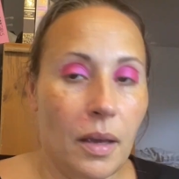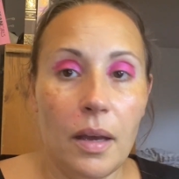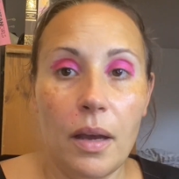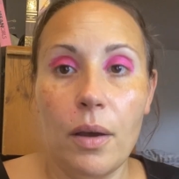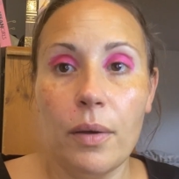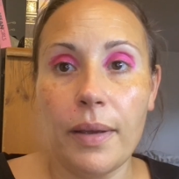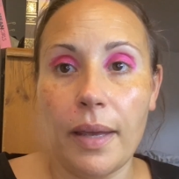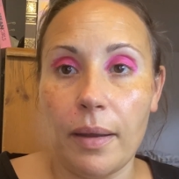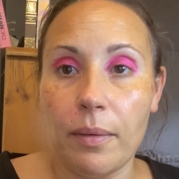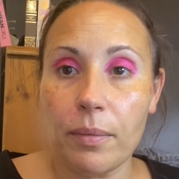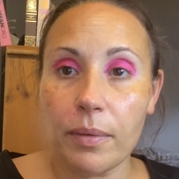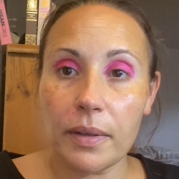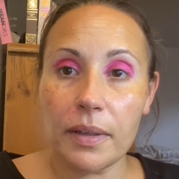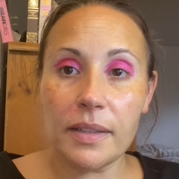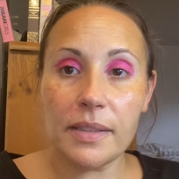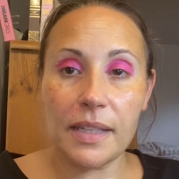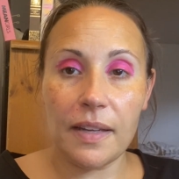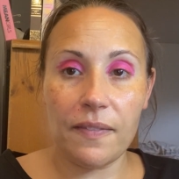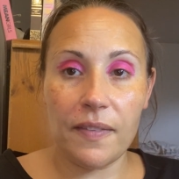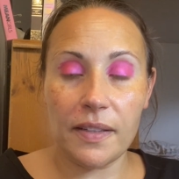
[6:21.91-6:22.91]
Okay, we're going to
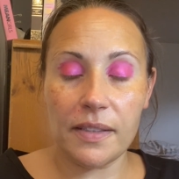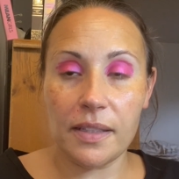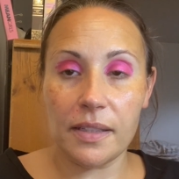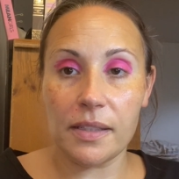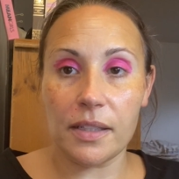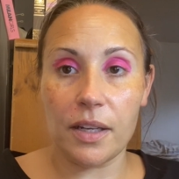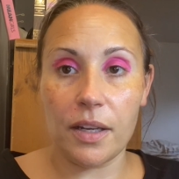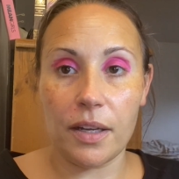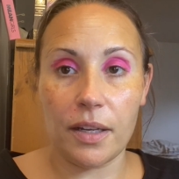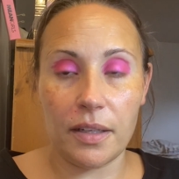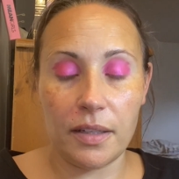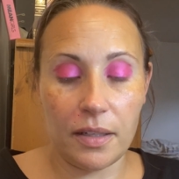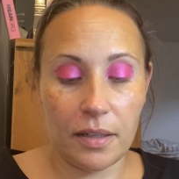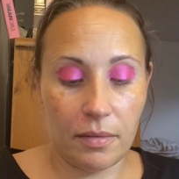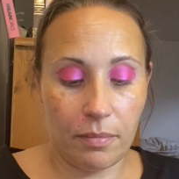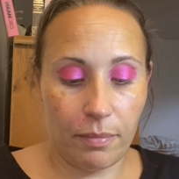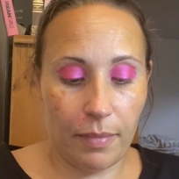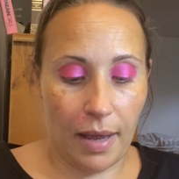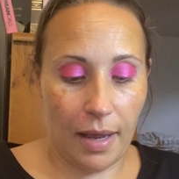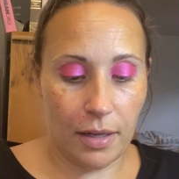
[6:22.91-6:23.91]
see if this is a good
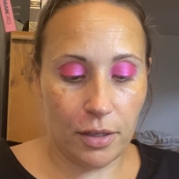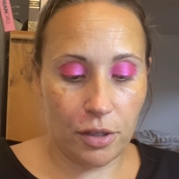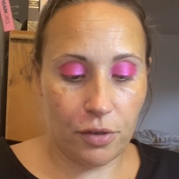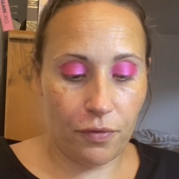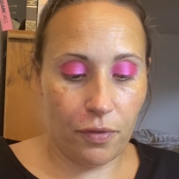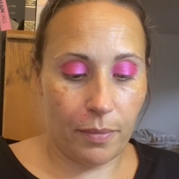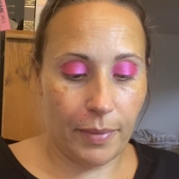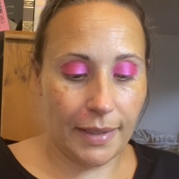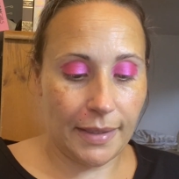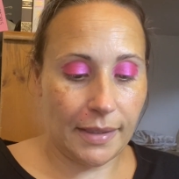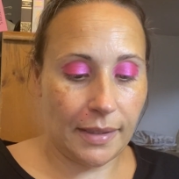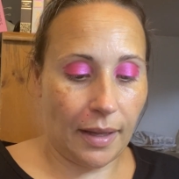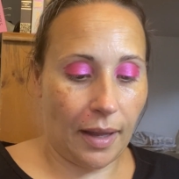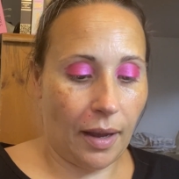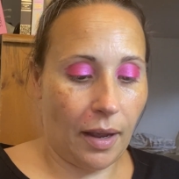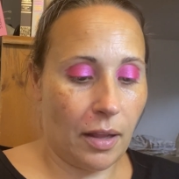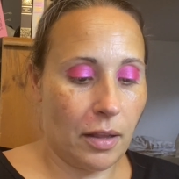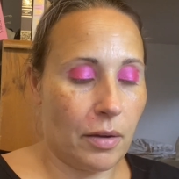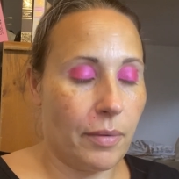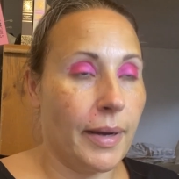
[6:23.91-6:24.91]
match for my skin
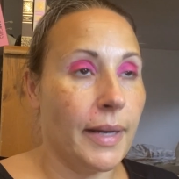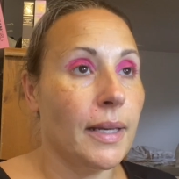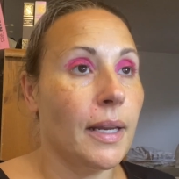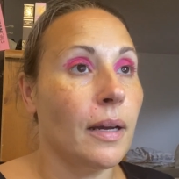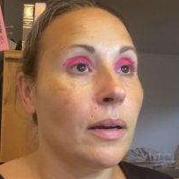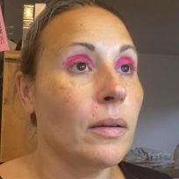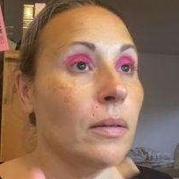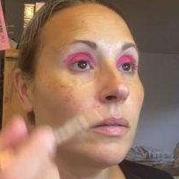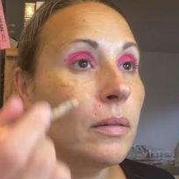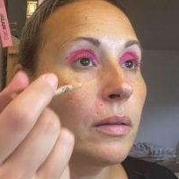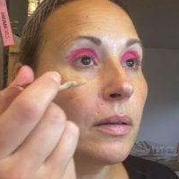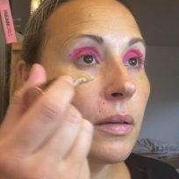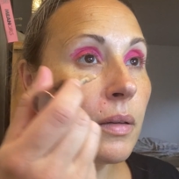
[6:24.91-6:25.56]
color right now.